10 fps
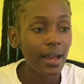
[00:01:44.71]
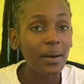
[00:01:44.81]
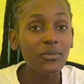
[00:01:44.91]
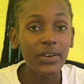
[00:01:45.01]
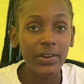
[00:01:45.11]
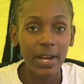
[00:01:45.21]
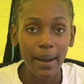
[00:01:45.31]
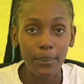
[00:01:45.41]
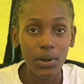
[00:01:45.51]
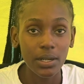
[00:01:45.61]
i'm very
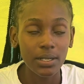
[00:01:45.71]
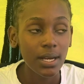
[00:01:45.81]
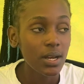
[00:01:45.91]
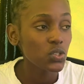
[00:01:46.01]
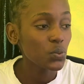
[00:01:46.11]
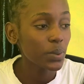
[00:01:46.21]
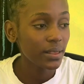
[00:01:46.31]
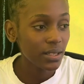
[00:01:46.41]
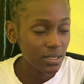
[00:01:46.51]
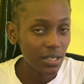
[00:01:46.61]
humbled to be
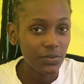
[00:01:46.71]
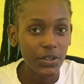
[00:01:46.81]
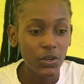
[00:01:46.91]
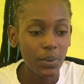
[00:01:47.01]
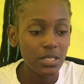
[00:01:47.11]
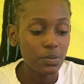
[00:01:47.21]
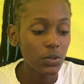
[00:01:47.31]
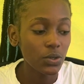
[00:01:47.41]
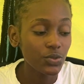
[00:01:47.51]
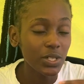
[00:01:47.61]
in this environment
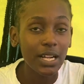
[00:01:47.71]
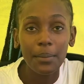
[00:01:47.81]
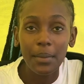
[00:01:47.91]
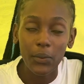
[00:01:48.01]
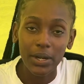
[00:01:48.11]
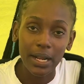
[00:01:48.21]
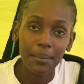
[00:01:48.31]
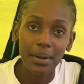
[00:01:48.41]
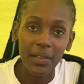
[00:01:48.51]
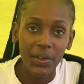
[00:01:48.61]
because when i when a
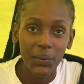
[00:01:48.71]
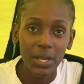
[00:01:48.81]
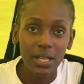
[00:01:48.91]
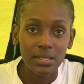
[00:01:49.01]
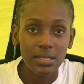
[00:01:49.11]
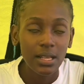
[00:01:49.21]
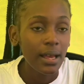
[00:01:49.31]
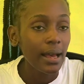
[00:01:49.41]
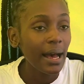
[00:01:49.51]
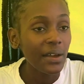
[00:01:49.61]
brother wins
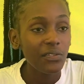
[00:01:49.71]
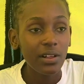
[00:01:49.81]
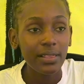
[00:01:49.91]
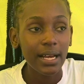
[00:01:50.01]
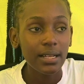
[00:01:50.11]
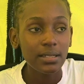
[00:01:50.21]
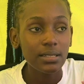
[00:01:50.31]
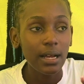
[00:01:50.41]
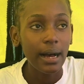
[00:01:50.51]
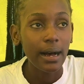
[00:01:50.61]
i feel that
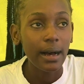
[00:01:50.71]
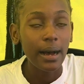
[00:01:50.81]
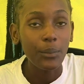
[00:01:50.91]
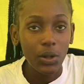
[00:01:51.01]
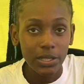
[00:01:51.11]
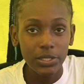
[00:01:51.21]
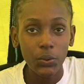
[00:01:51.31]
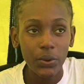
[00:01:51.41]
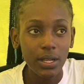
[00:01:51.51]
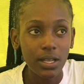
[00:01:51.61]
uh, i'm
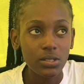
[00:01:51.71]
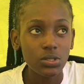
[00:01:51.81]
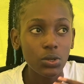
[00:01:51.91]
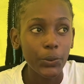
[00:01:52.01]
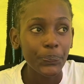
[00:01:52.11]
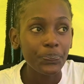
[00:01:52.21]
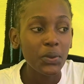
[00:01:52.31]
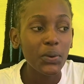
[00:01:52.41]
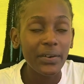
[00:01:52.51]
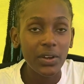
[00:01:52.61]
also winning so
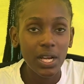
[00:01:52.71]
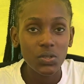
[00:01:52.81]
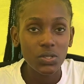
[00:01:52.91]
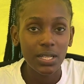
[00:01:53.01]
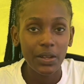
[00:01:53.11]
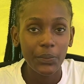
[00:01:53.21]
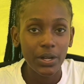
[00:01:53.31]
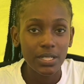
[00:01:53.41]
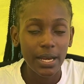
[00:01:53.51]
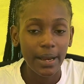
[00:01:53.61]
we are here to
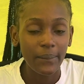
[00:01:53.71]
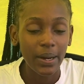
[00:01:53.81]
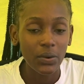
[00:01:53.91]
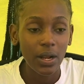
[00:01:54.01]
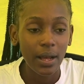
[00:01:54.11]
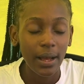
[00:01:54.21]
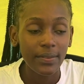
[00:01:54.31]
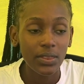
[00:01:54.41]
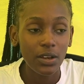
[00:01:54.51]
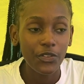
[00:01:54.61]
celebrate ayamara i
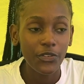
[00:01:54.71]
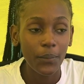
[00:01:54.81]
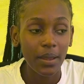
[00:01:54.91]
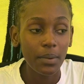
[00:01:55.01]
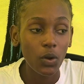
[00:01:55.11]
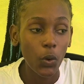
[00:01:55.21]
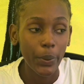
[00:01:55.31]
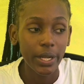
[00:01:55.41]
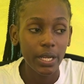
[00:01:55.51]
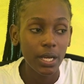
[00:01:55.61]
think for maybe
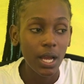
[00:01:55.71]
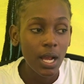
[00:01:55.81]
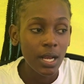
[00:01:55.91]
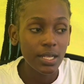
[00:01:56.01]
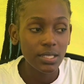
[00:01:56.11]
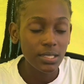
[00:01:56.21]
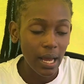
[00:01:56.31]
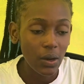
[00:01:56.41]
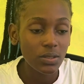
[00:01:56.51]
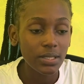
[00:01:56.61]
opening his
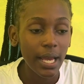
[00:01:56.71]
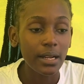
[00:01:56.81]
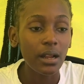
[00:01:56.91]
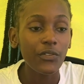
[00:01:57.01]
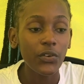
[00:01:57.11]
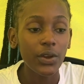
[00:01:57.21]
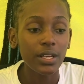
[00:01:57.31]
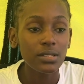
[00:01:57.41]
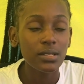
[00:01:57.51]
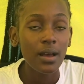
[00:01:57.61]
house and uh, for
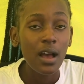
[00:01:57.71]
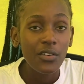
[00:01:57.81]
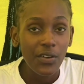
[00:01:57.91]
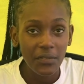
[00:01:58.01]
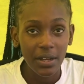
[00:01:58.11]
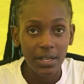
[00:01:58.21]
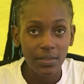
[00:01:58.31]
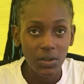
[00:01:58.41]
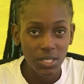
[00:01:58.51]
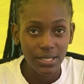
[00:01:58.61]
his
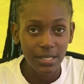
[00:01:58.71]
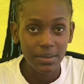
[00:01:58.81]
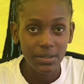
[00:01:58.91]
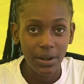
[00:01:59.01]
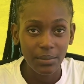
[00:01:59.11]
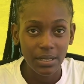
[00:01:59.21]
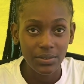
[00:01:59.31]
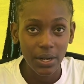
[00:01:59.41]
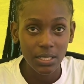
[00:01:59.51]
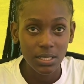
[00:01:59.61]
500,000
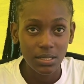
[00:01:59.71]
subscribers right